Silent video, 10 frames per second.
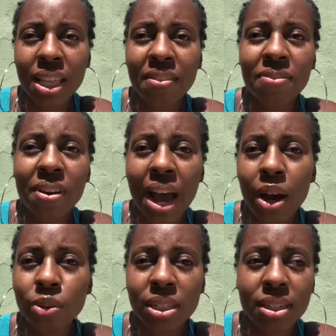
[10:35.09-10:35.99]
They
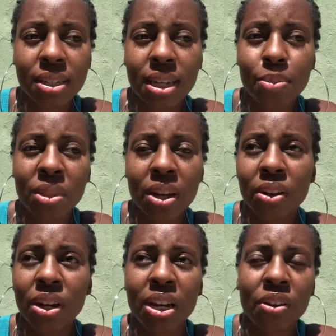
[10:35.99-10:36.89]
vowed to keep
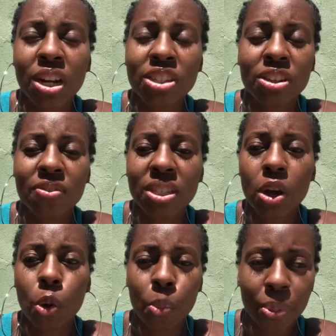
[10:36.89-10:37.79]
their internet service
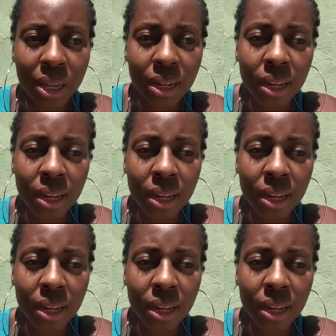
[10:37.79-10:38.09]
open